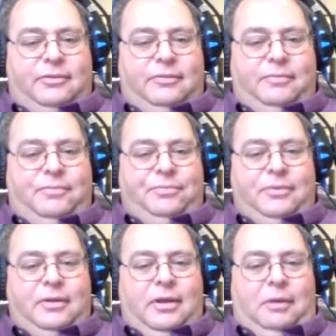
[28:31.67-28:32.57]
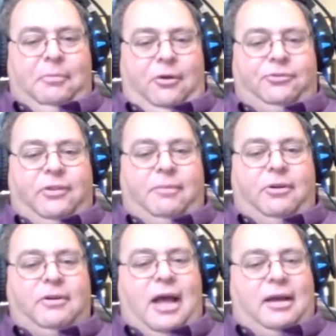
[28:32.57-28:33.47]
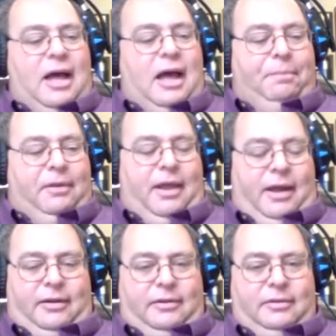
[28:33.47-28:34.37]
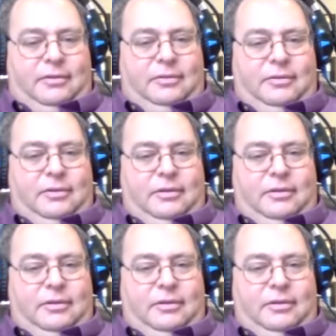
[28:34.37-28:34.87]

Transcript: Uh, here's where he, he gives me a warranty or something.